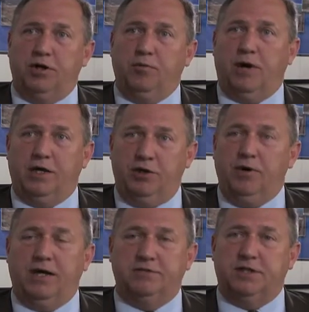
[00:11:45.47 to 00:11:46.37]
it while
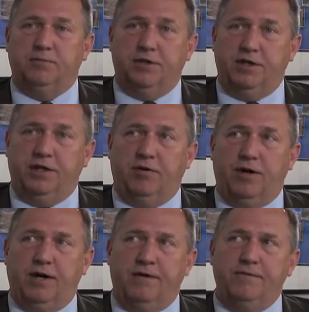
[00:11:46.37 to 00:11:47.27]
you have something they
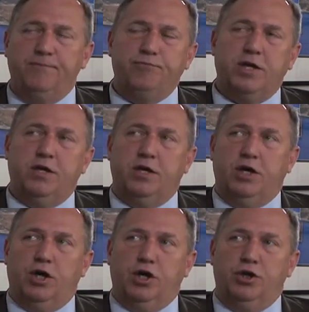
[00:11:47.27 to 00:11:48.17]
don't have.
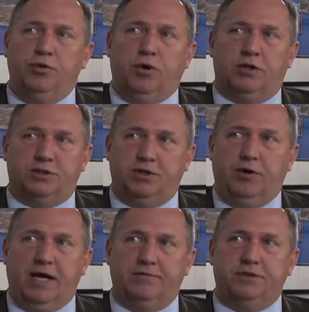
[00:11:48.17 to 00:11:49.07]
You also
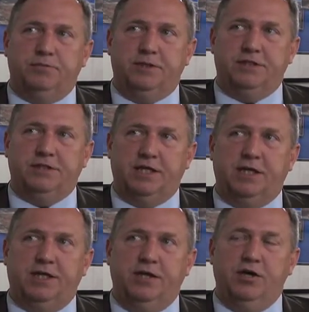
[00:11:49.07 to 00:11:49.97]
have to be
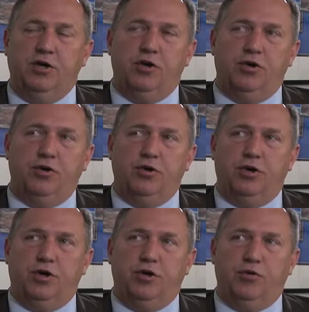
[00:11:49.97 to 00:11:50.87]
saying
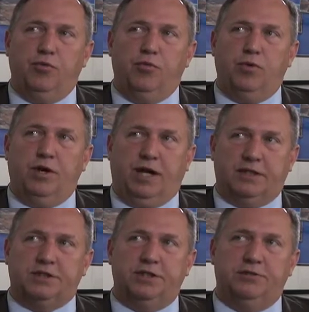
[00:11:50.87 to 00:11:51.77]
and
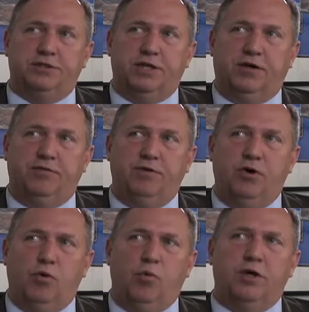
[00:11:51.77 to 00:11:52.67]
asking yourself,
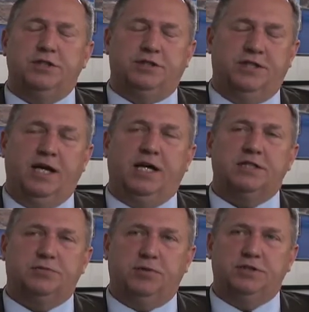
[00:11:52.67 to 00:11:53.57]
what is
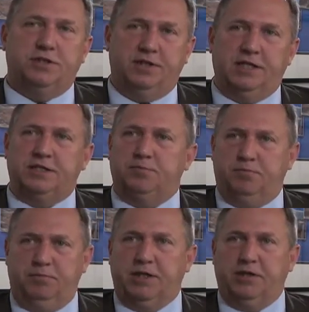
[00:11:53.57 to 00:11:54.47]
next? What's the next
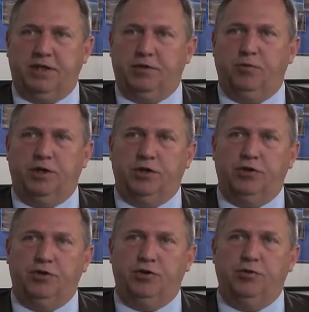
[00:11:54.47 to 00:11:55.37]
big thing that we
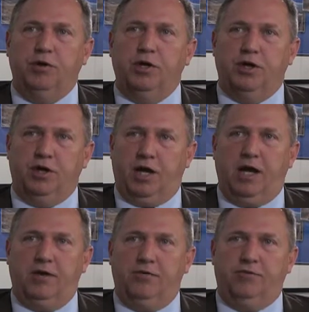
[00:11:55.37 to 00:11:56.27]
can do
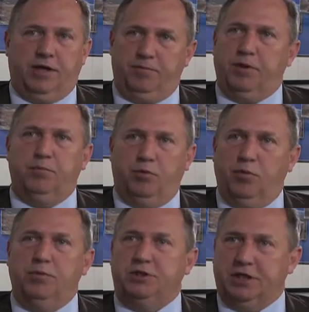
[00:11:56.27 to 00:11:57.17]
that people
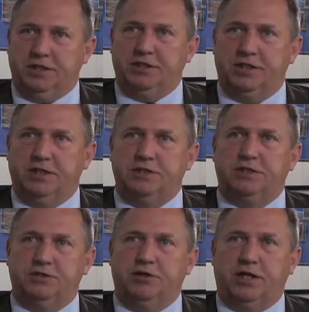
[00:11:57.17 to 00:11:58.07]
will be chasing
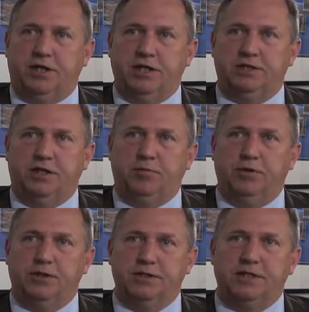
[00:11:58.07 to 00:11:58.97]
us to try to catch up
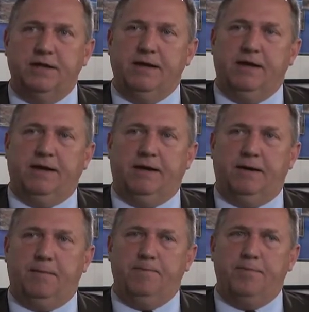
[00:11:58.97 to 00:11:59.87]
with us?
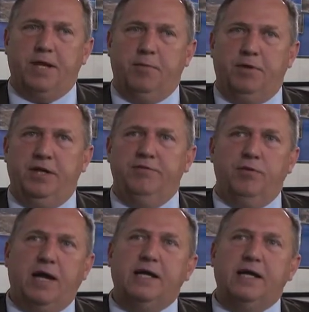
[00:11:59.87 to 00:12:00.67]
But even